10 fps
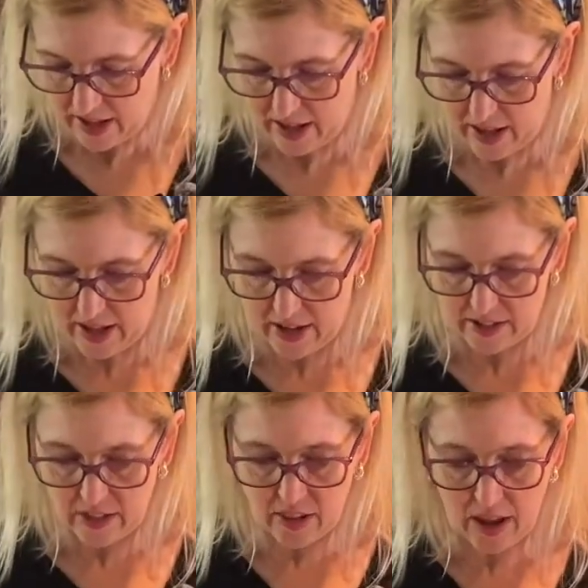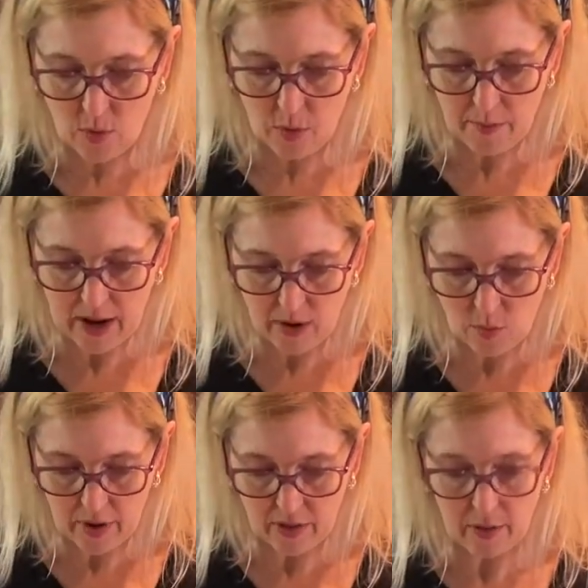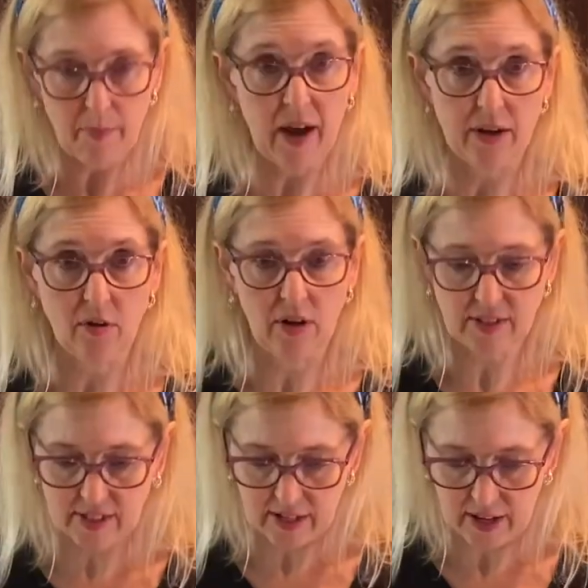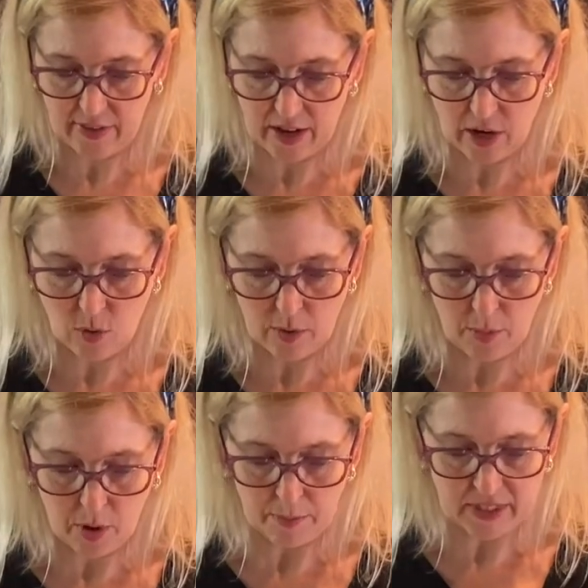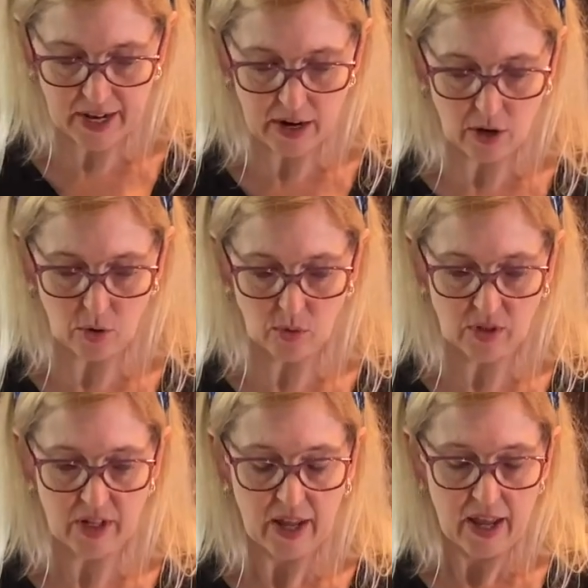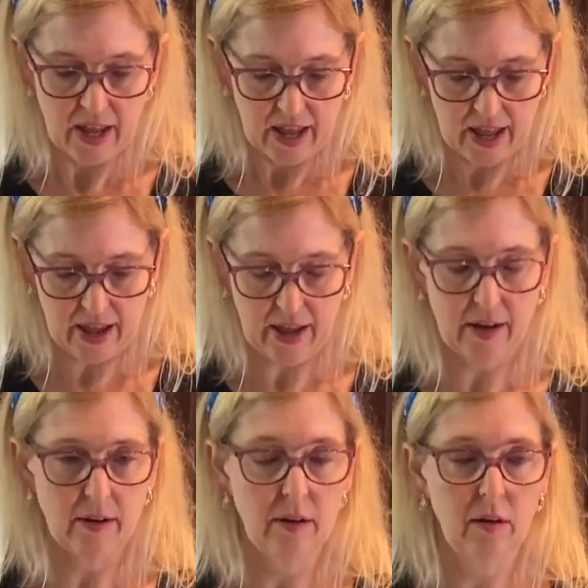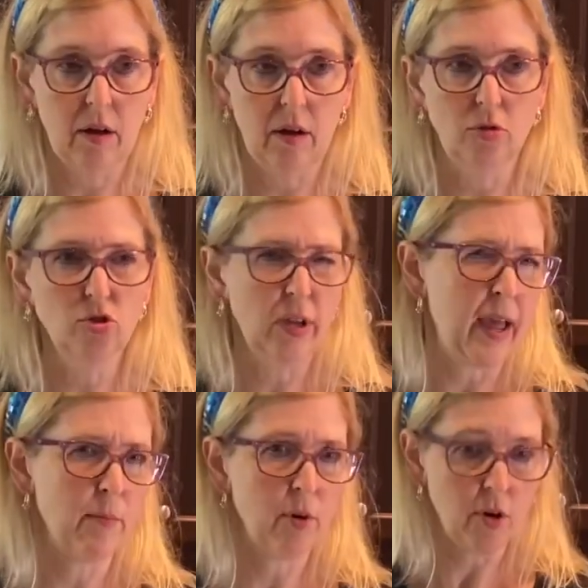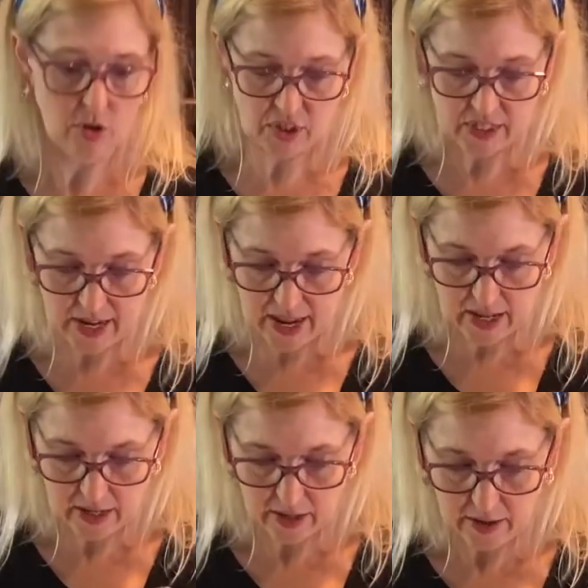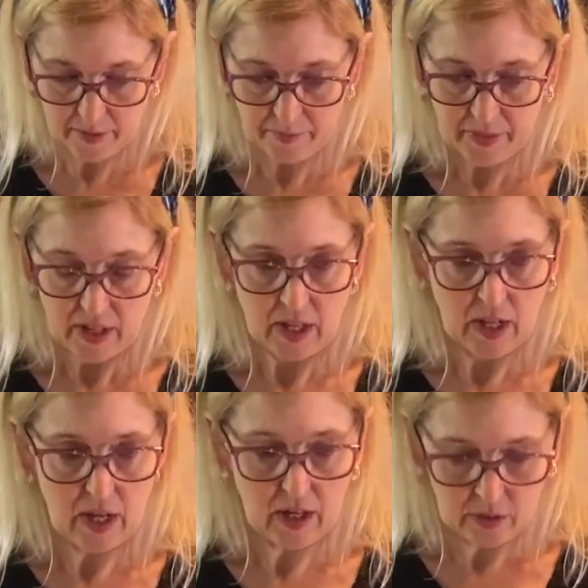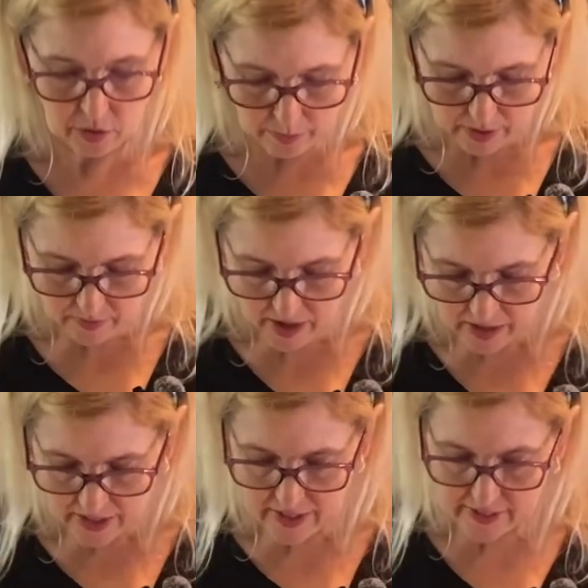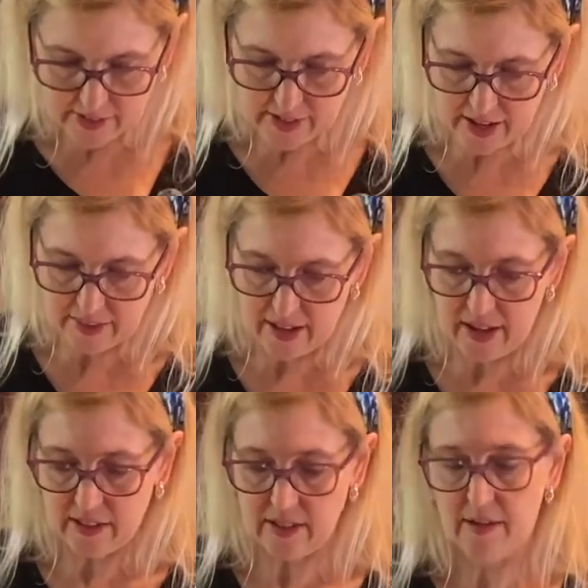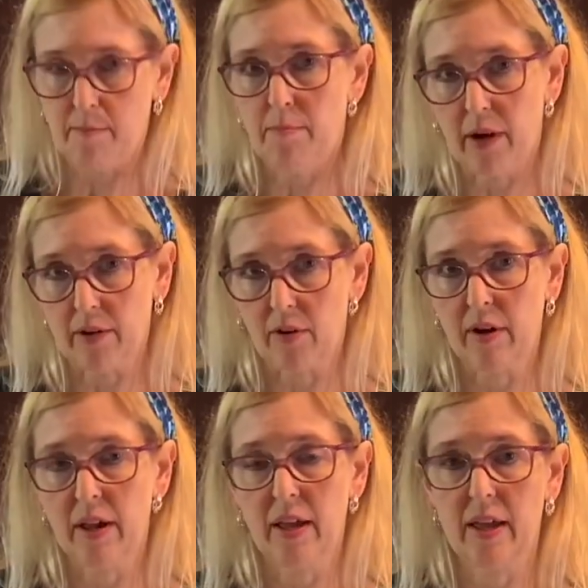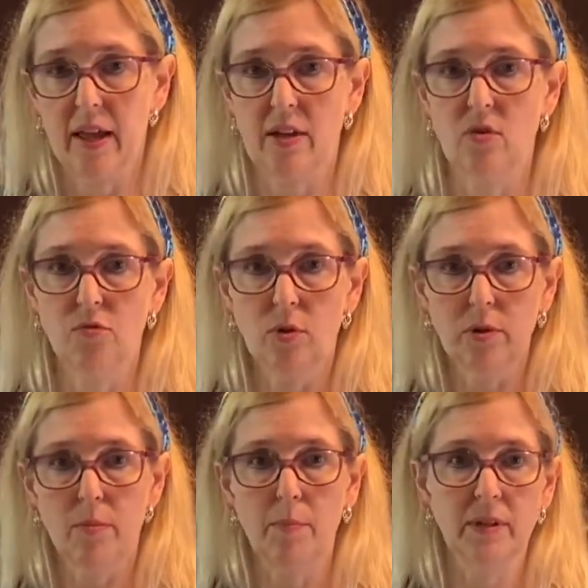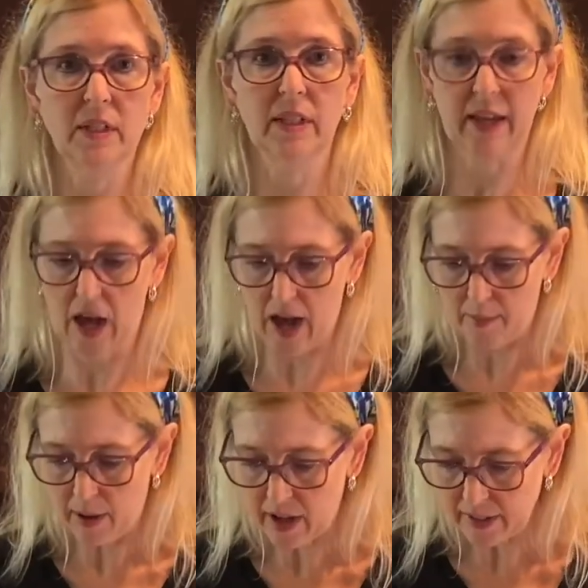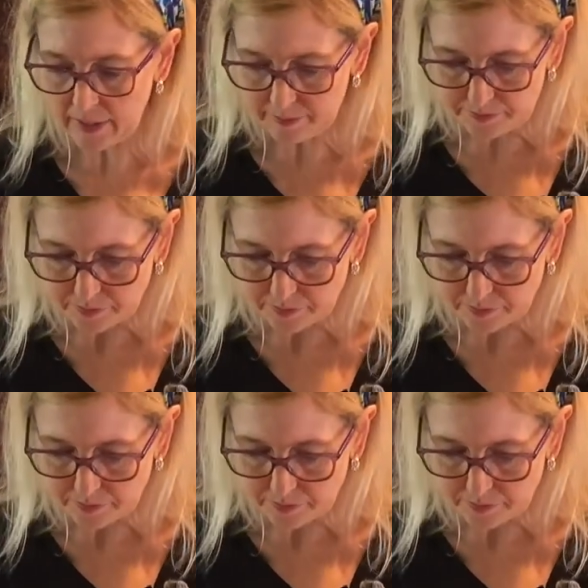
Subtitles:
And they were made with pie crust. And then you would put potatoes and usually hamburger or steak, a little bit of onions, and then some butter, and you'd fold them up into like a hot pocket,